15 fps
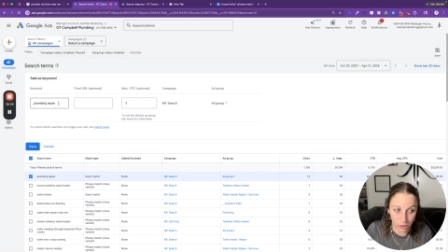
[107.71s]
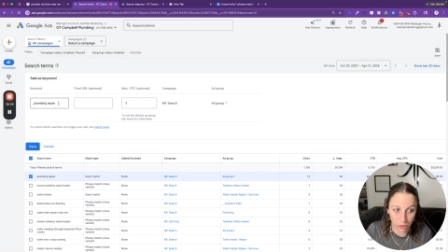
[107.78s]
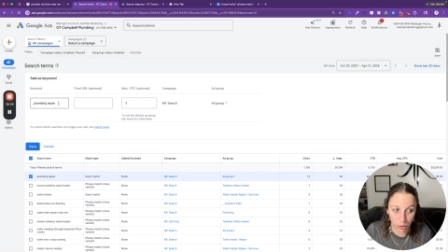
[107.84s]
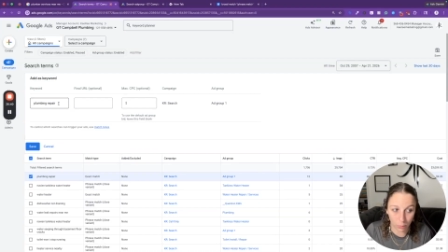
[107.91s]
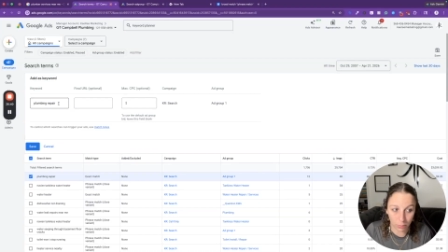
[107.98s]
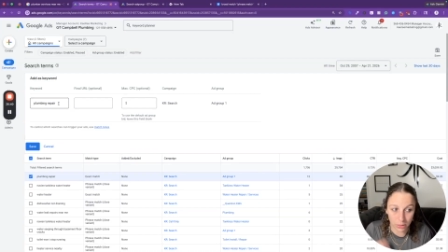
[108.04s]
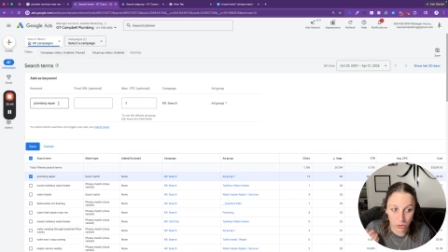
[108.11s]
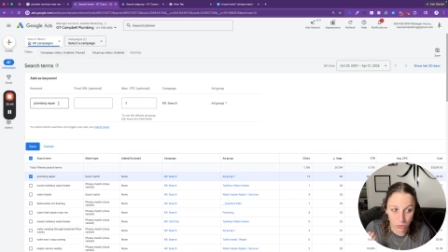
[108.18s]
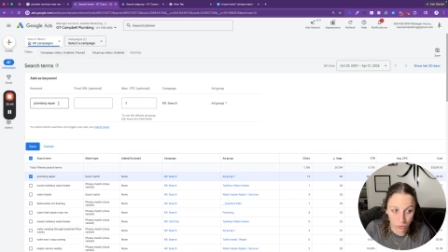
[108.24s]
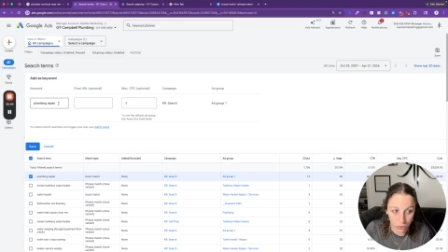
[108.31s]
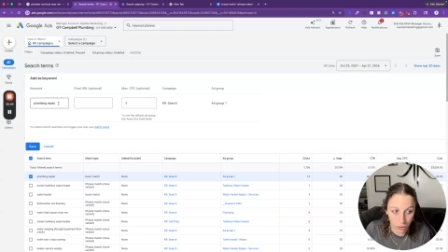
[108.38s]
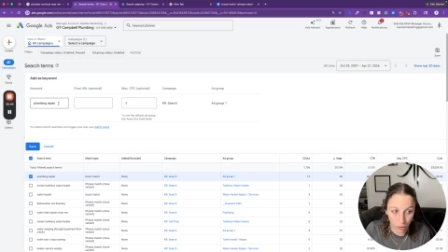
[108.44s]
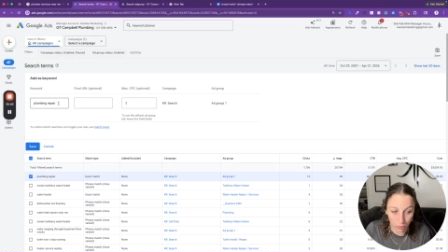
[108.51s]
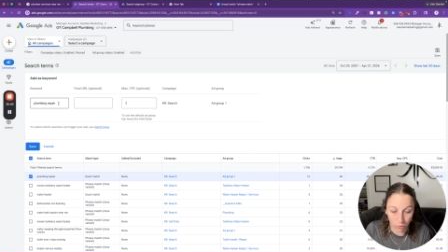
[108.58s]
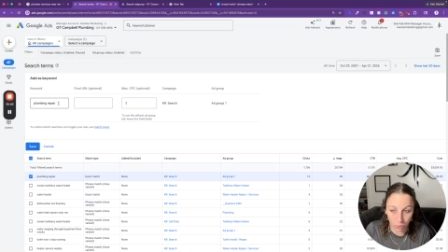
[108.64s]
So be sure
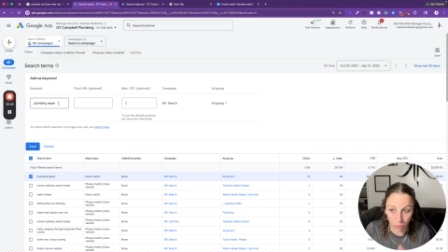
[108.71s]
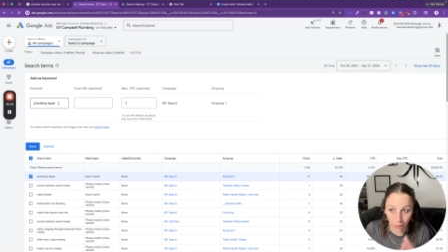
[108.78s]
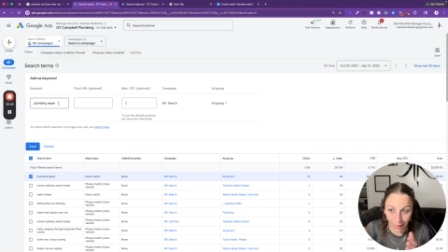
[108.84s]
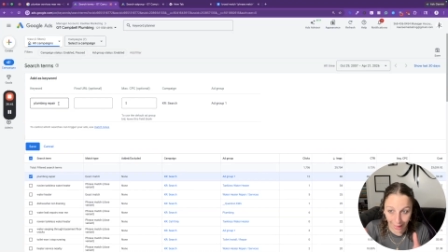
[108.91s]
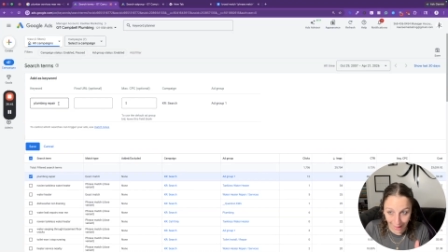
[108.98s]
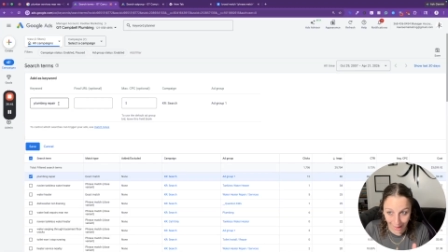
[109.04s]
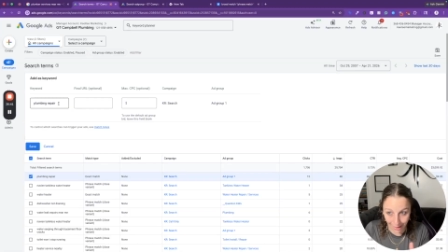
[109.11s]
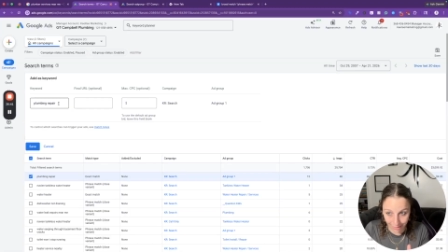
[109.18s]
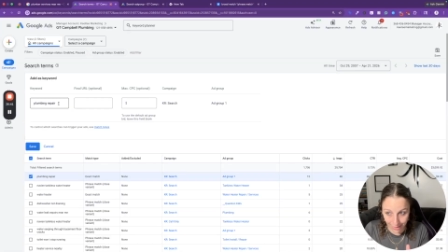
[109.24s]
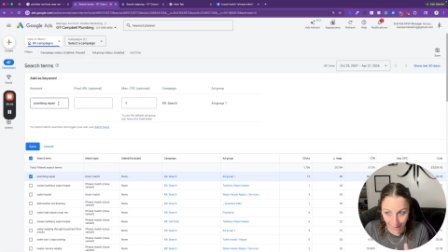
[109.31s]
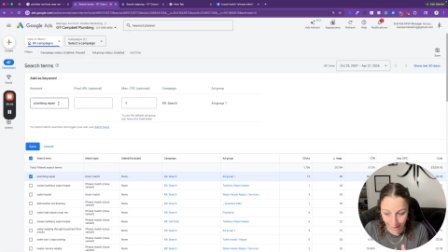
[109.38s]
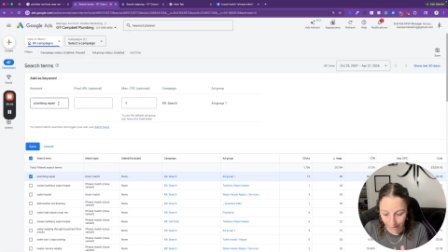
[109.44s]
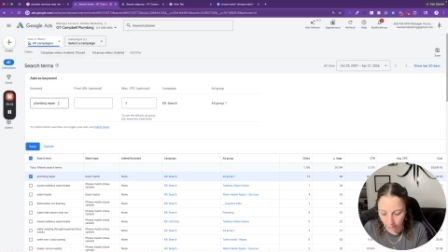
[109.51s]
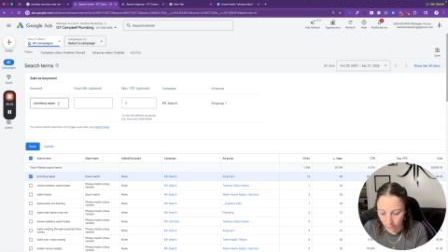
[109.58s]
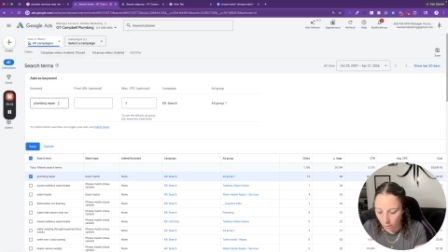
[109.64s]
to go through and add
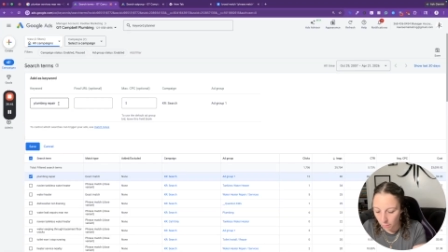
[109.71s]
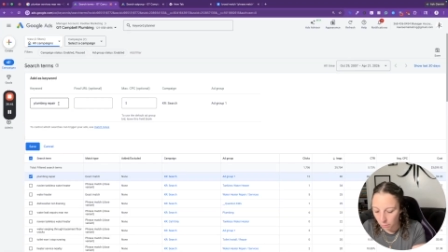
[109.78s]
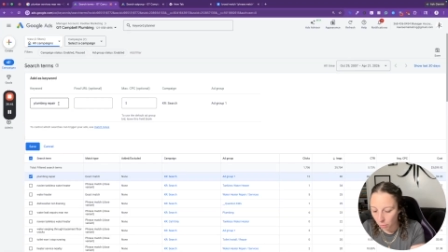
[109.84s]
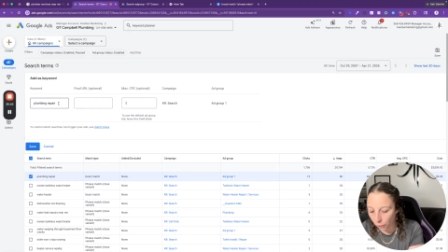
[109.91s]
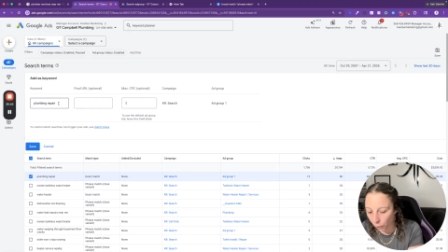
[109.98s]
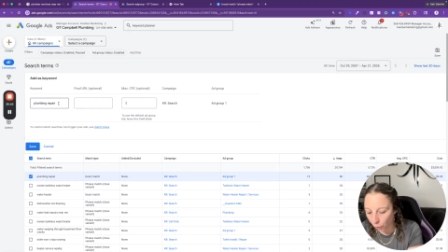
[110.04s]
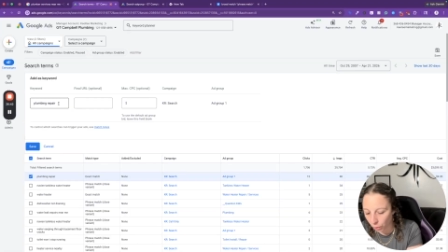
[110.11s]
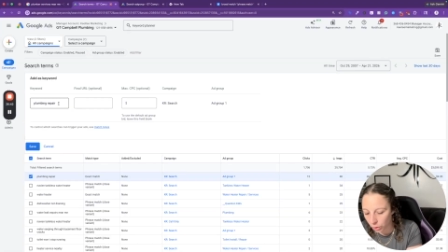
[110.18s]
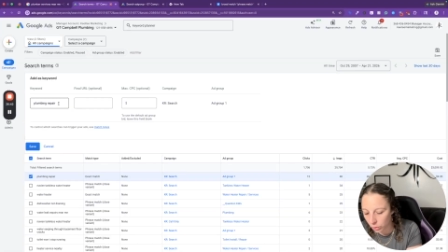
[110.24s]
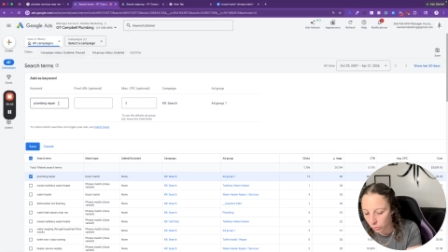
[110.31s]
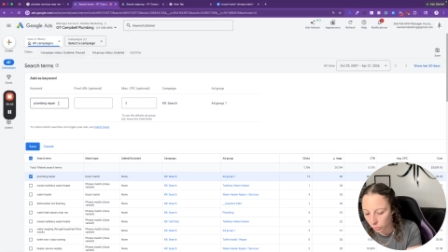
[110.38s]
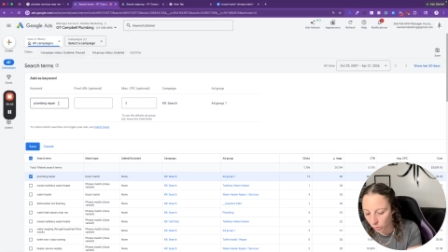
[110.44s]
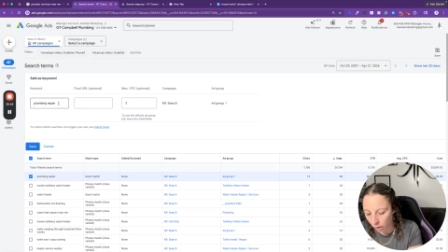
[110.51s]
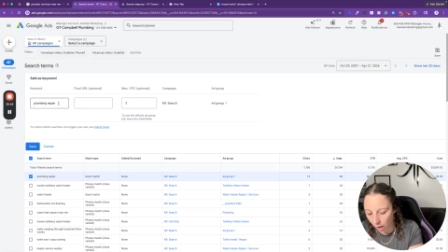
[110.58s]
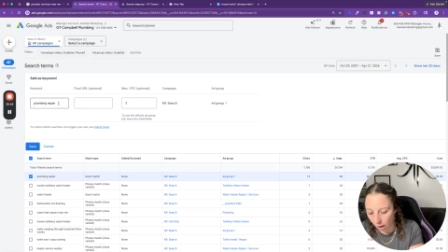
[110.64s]
that before
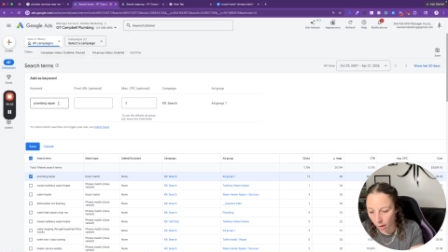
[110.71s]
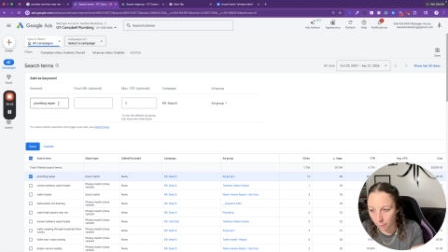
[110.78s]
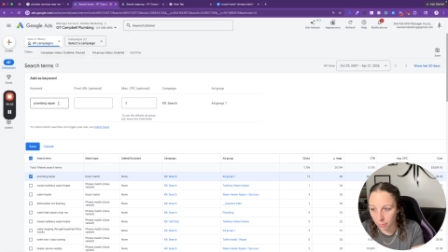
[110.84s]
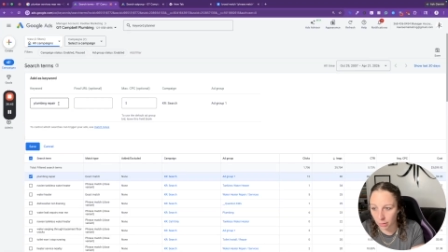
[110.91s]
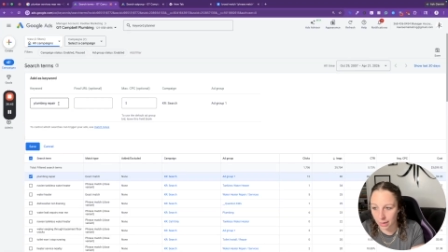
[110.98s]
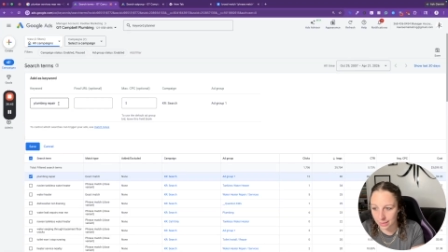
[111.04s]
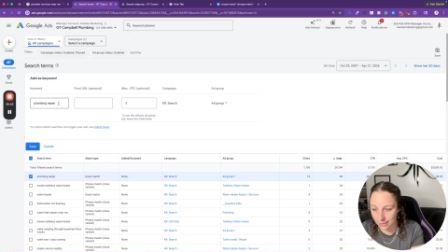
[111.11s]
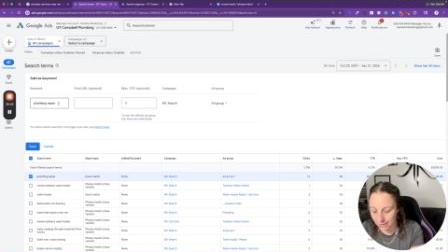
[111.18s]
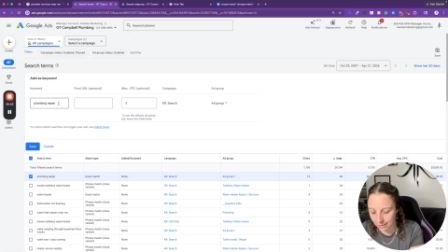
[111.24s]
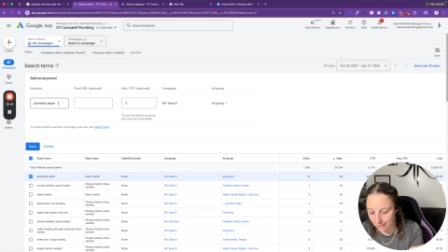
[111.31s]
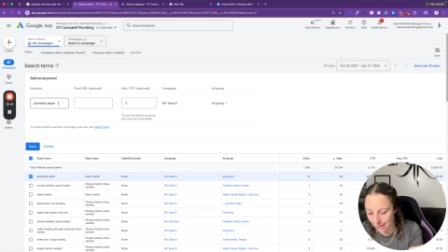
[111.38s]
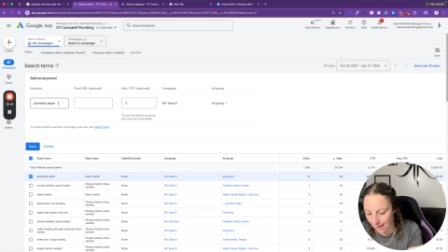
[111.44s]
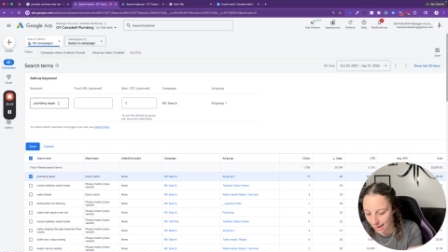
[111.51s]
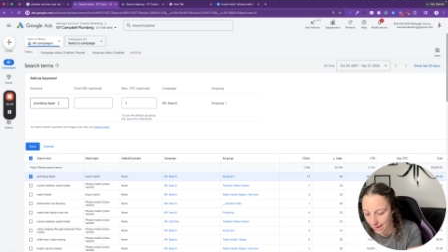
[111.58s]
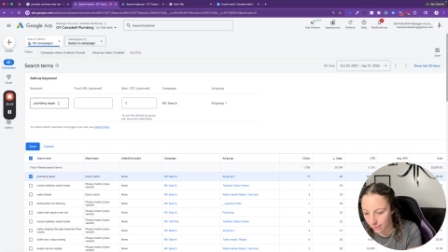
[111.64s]
you press
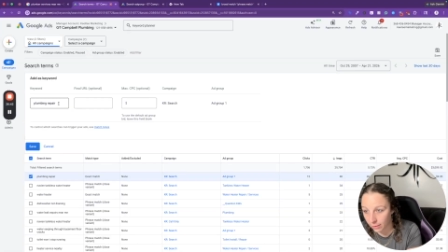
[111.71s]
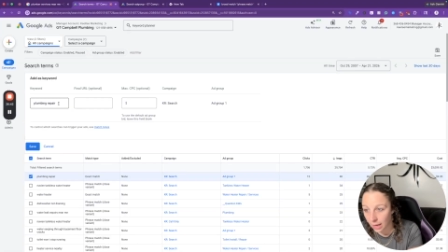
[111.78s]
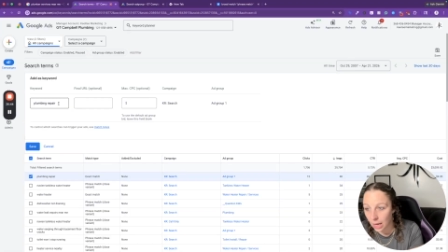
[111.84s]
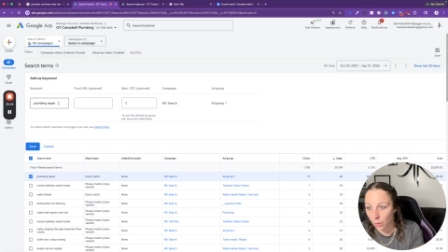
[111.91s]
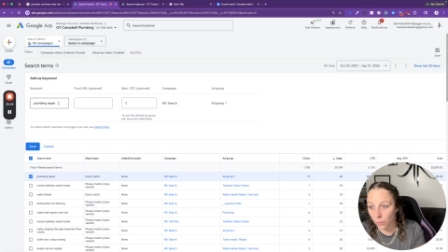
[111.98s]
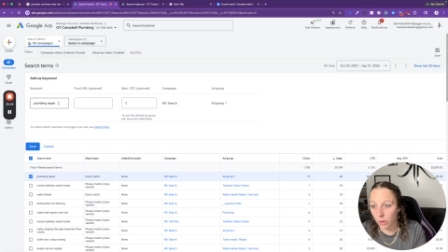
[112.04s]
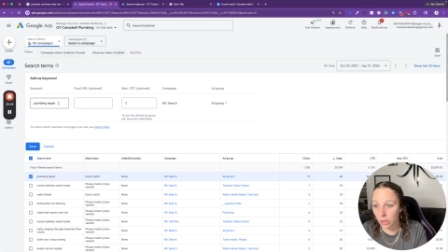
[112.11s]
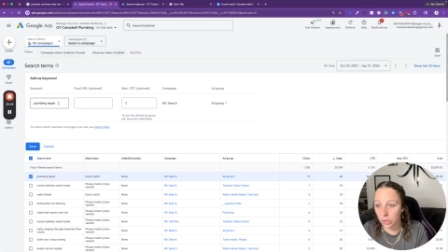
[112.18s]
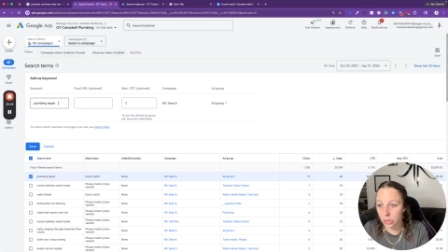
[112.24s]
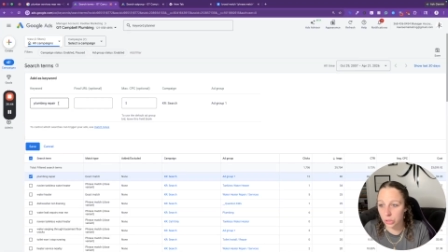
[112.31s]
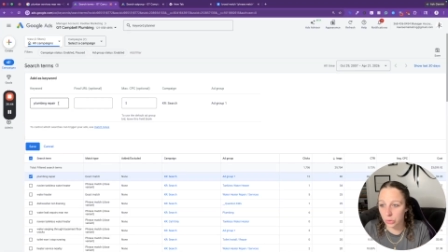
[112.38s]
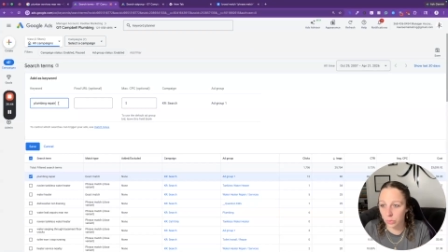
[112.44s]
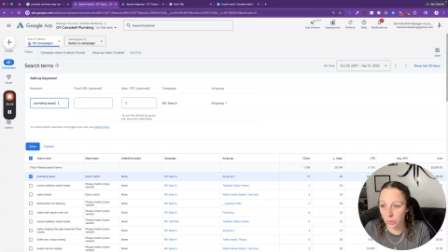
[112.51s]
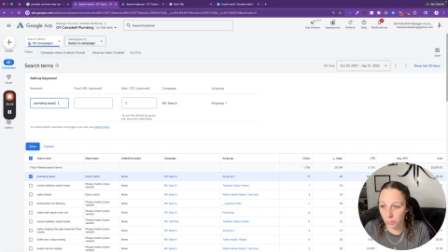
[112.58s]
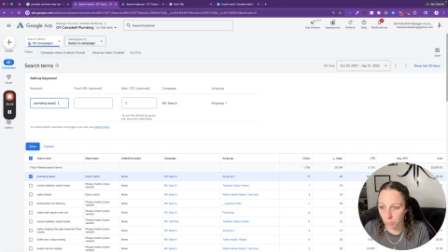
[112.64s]
save. We're going to
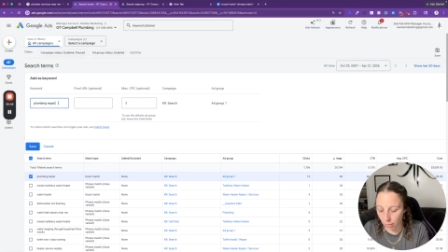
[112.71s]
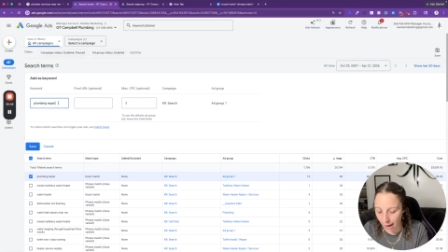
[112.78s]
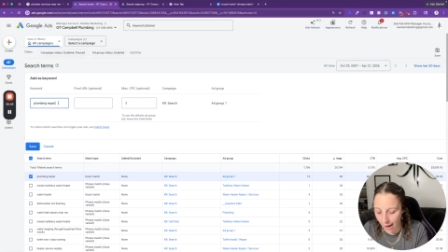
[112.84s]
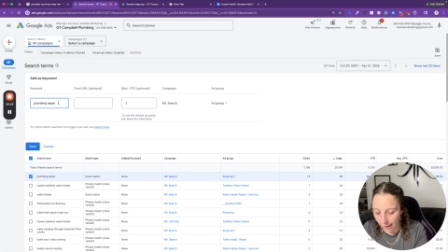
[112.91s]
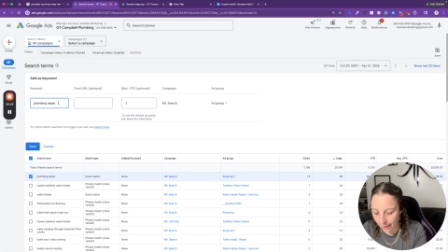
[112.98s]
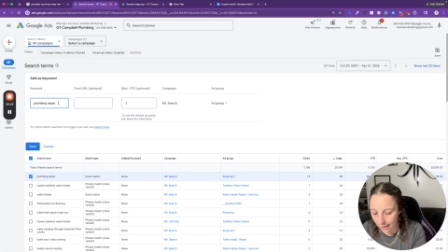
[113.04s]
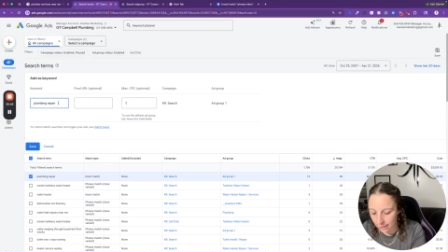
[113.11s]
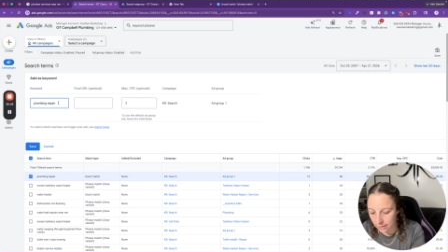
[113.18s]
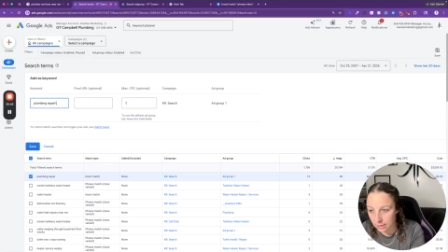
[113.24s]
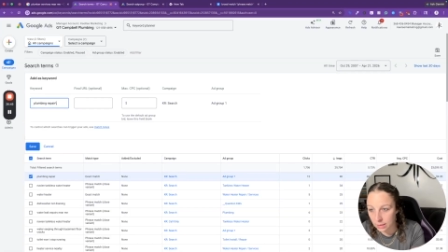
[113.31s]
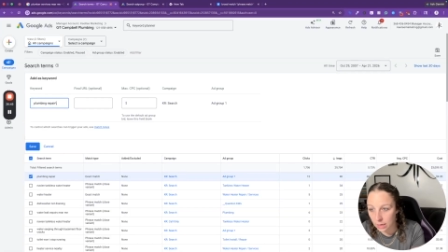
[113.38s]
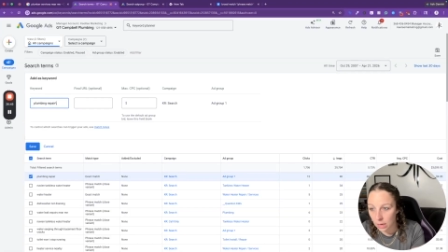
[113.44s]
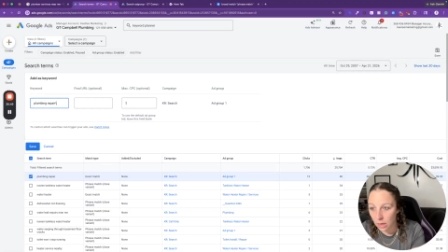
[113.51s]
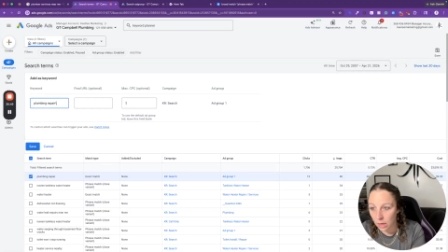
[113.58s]
do the brackets